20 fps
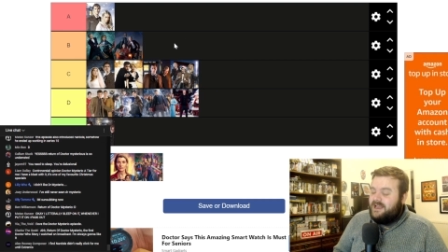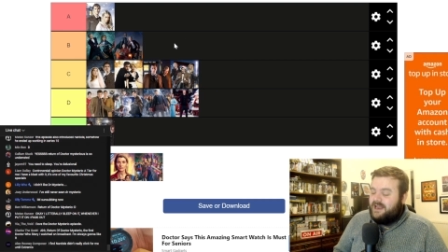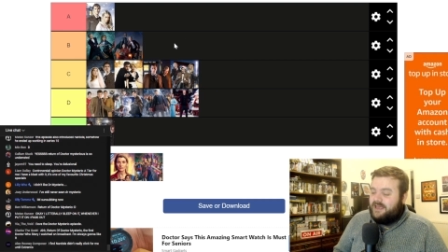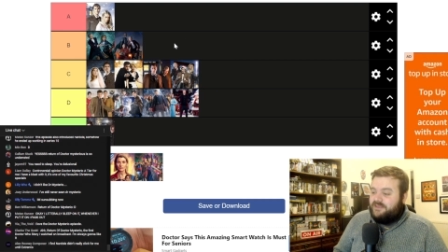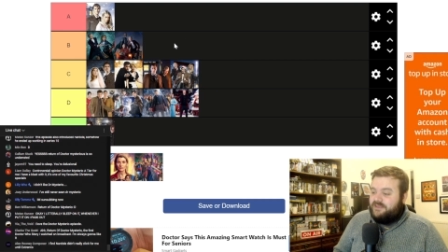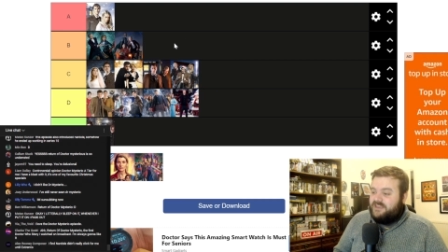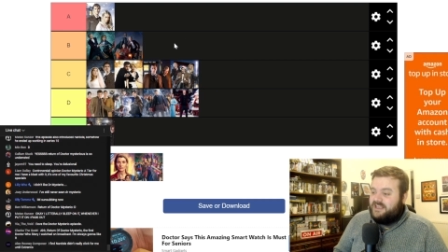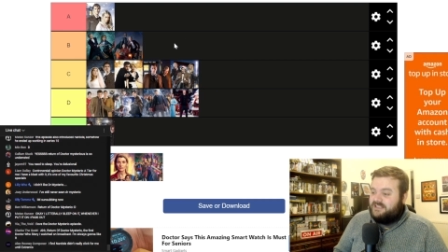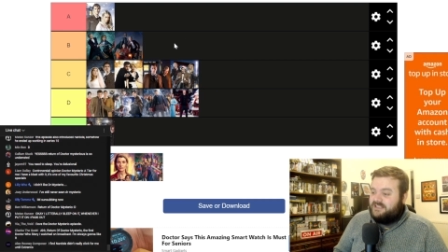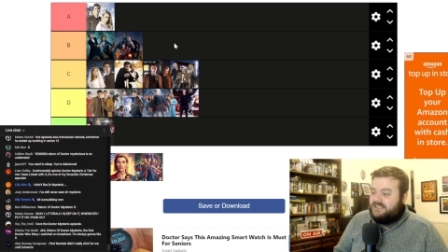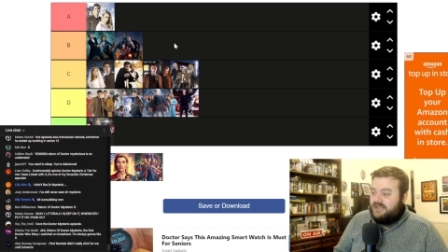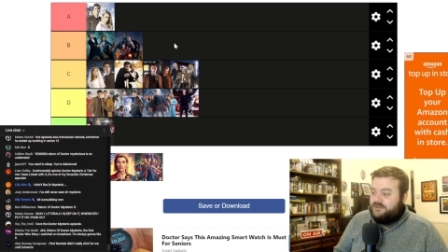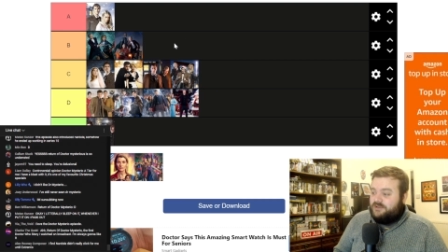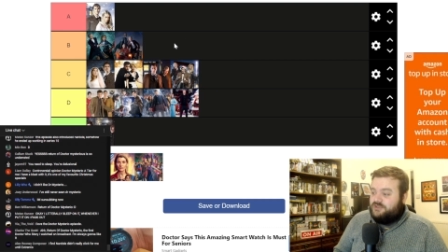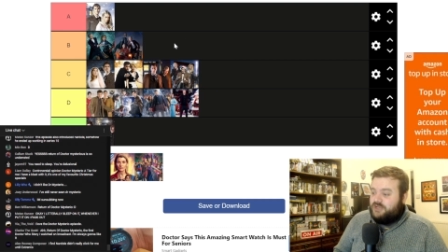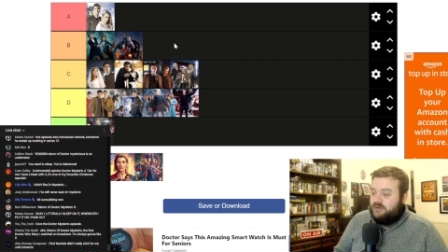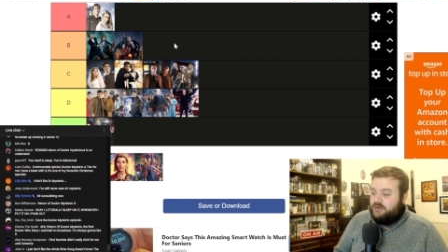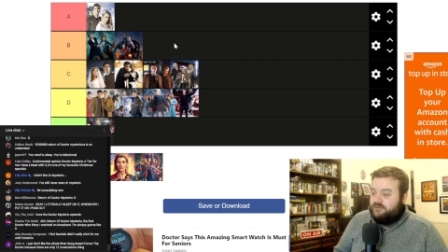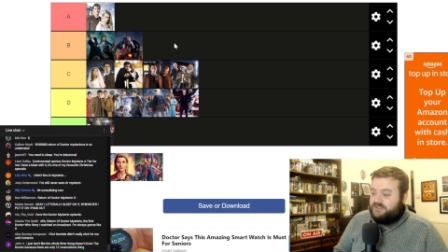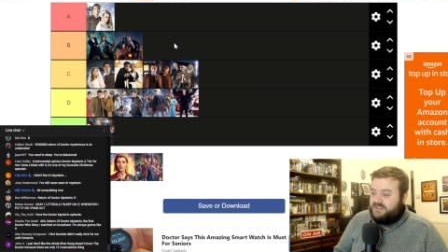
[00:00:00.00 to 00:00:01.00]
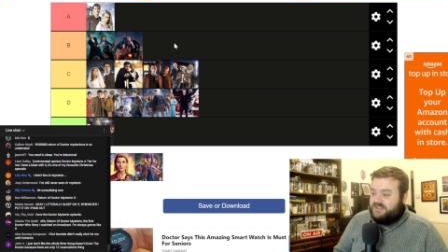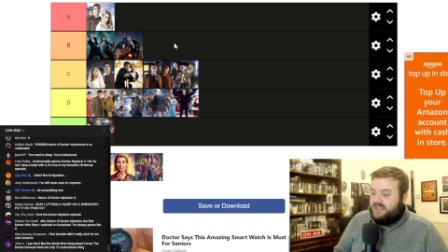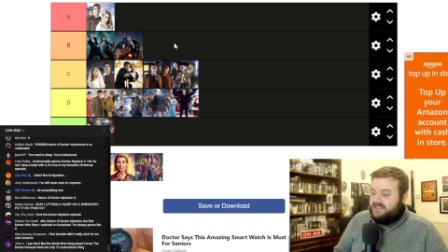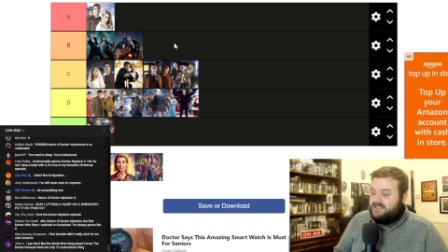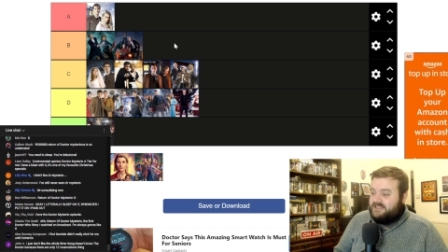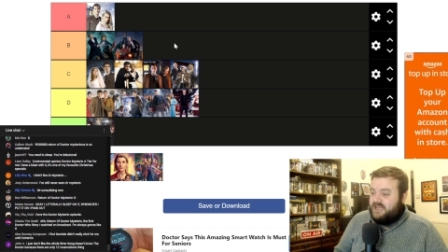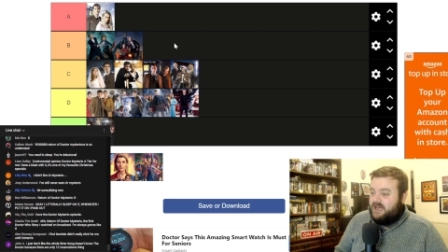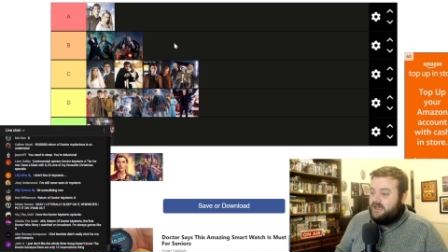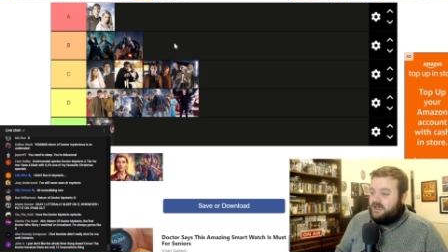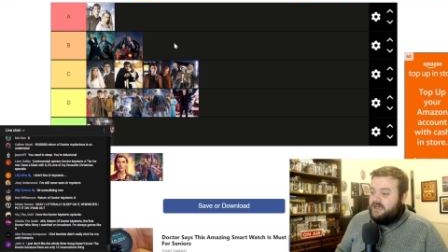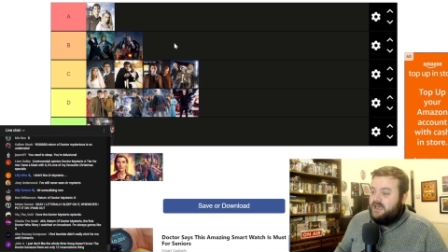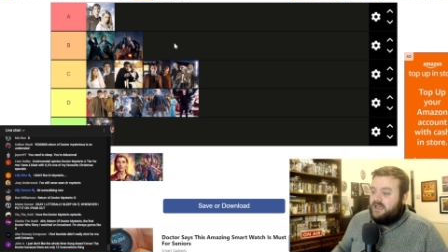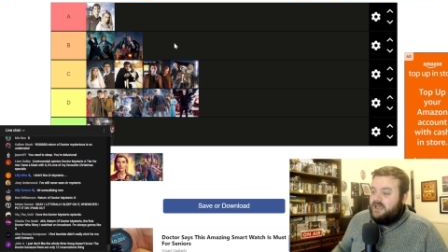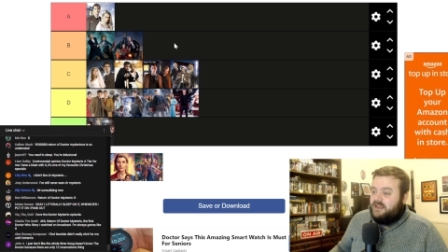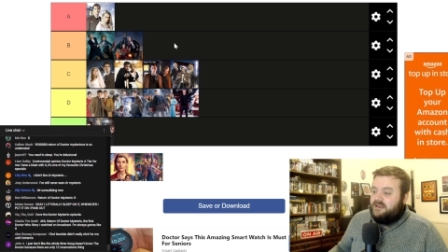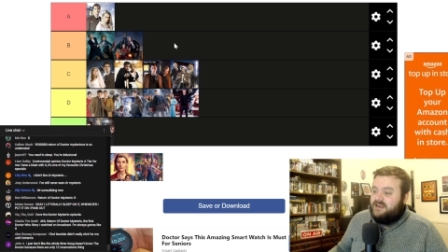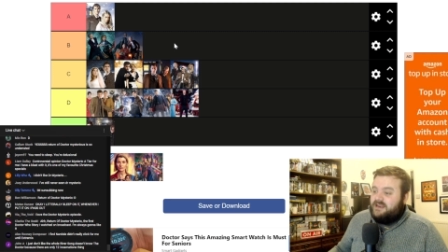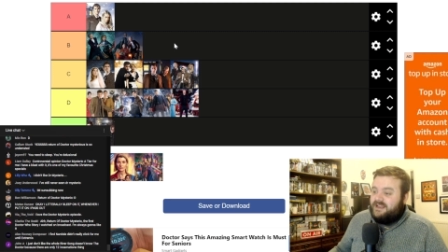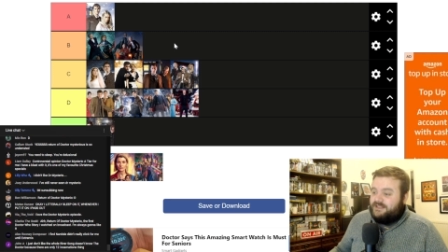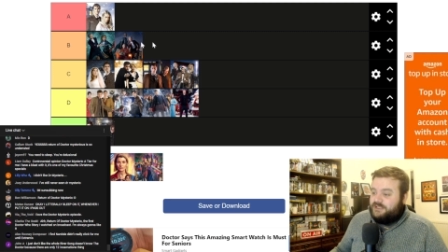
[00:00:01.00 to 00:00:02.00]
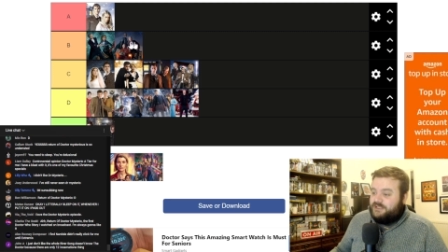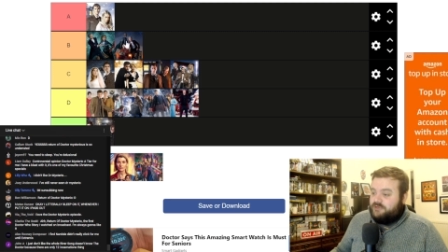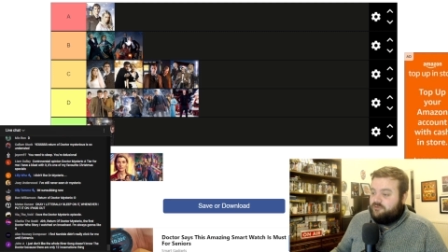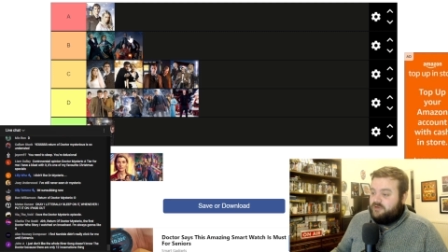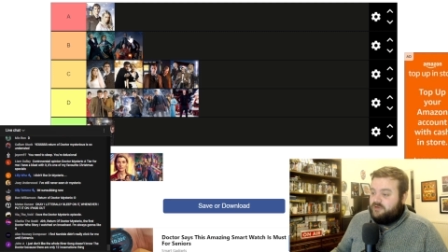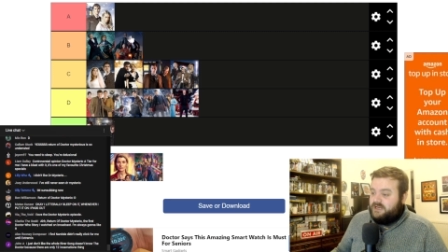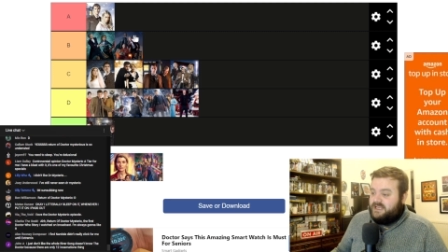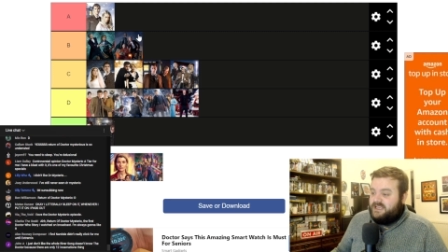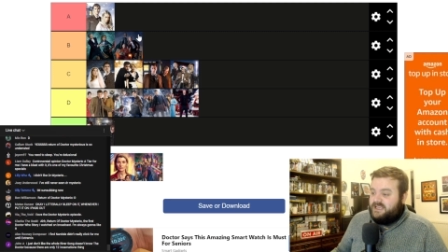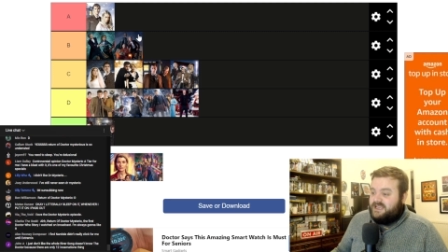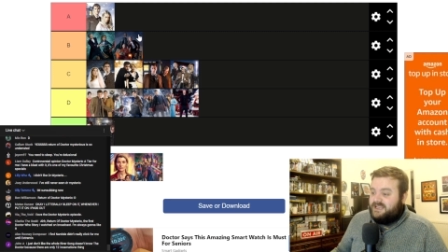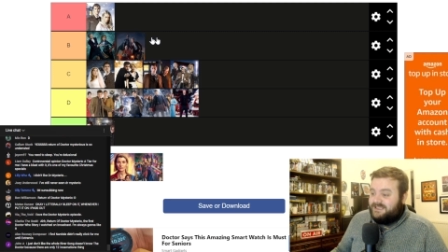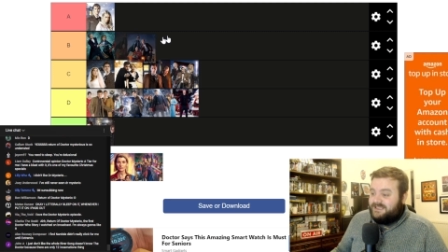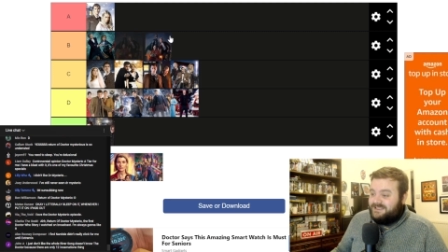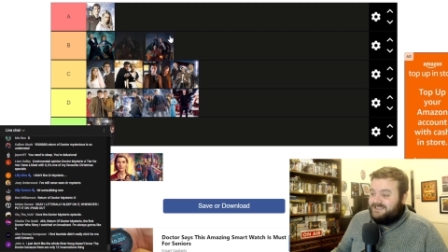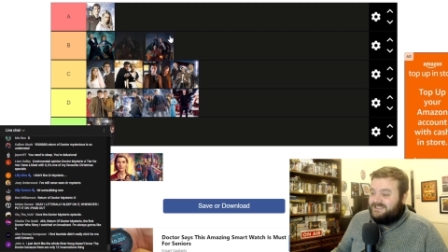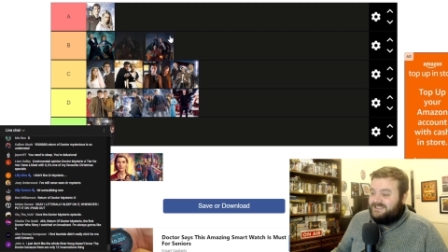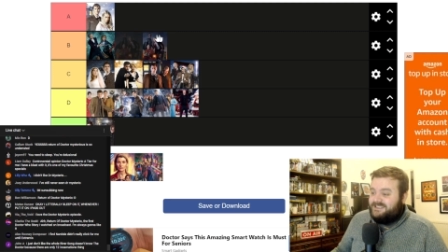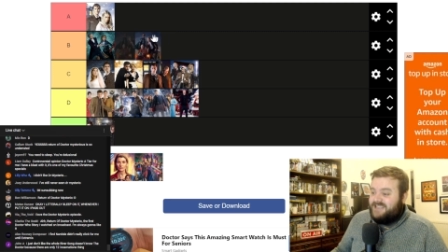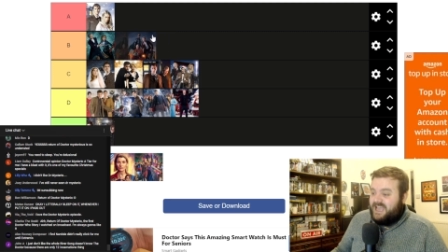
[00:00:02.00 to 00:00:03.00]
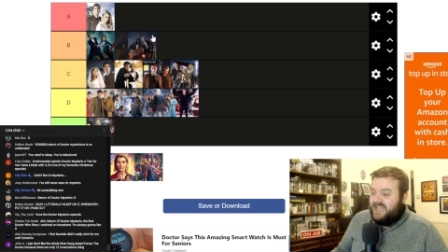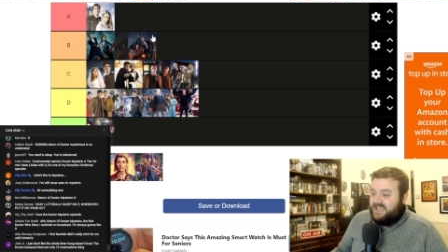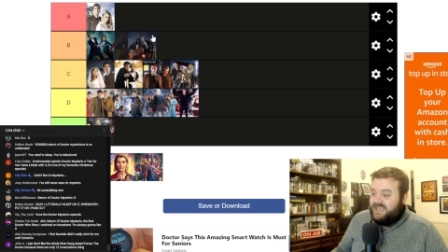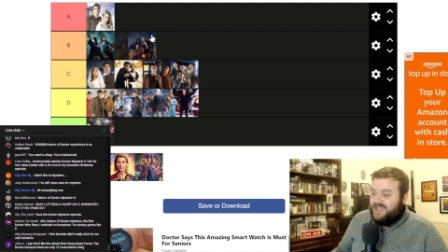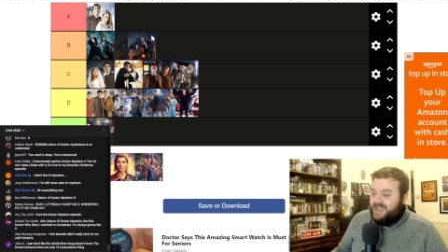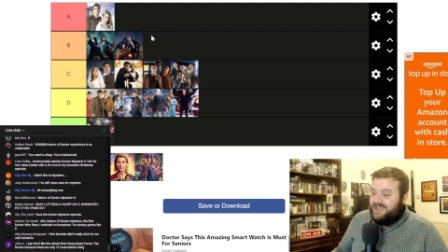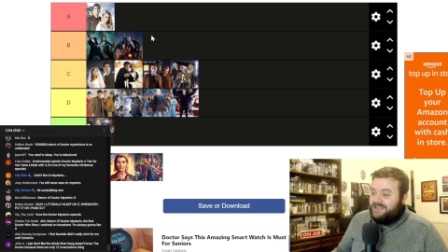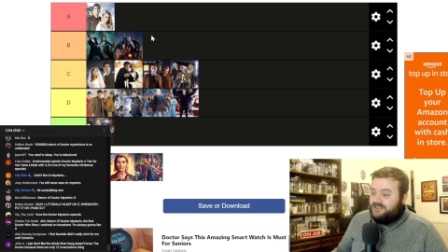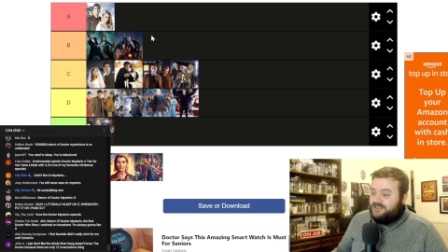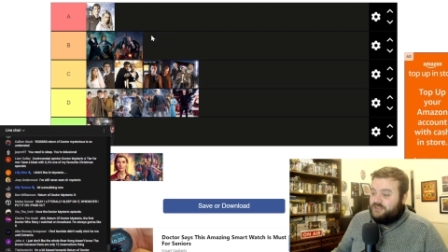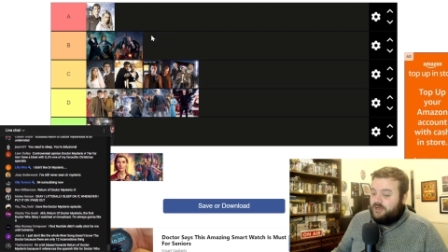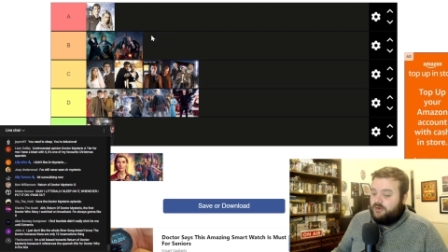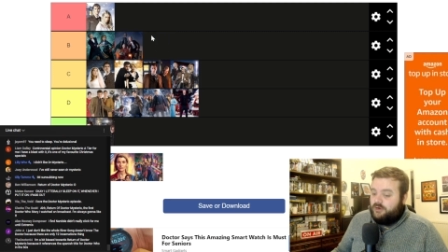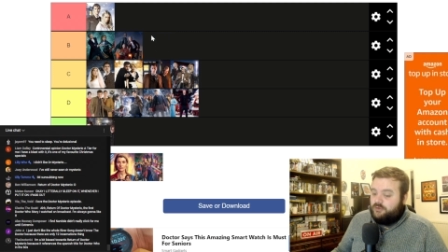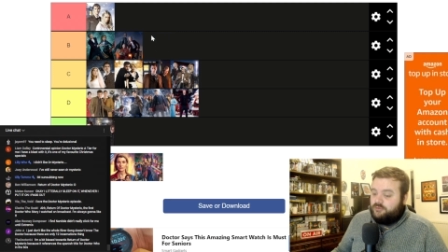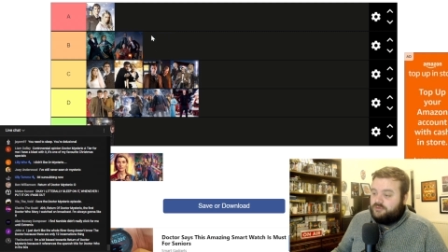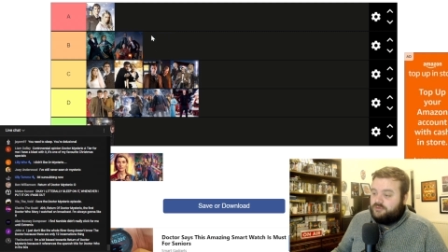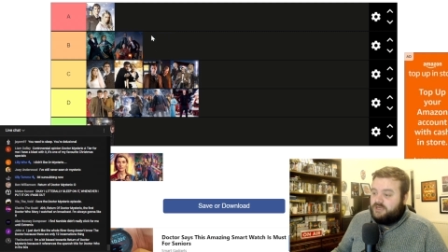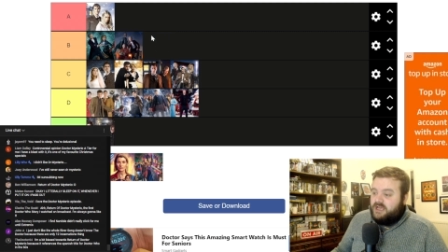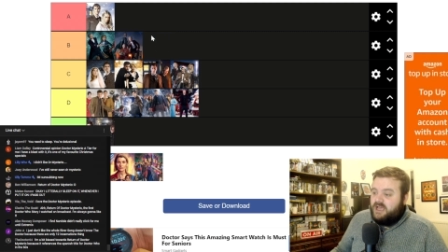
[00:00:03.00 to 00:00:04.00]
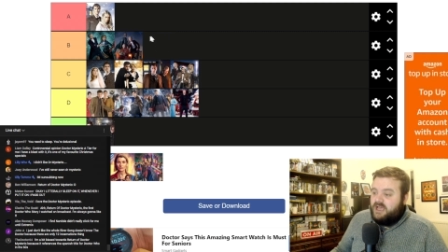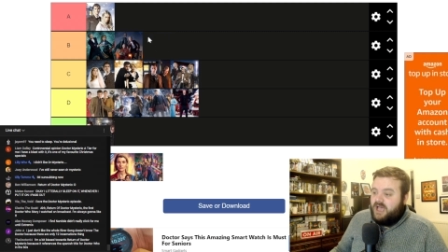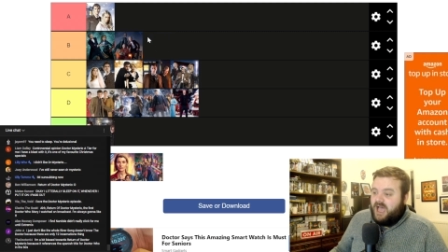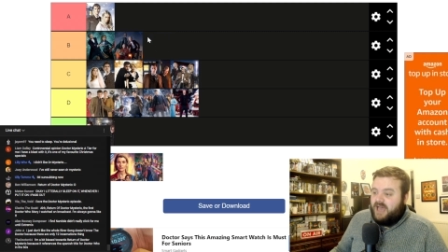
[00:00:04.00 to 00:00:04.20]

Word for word: Like these are jokes that are literally decades old,